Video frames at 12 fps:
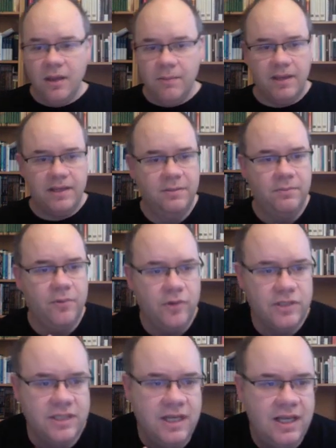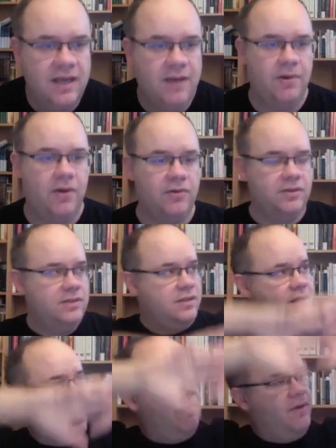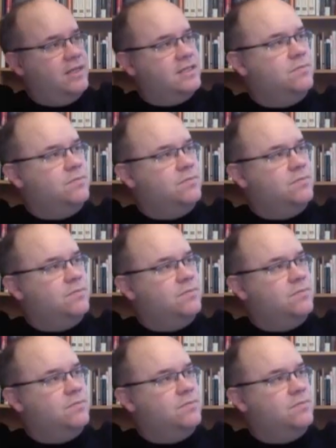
by Tim Berners-Lee about having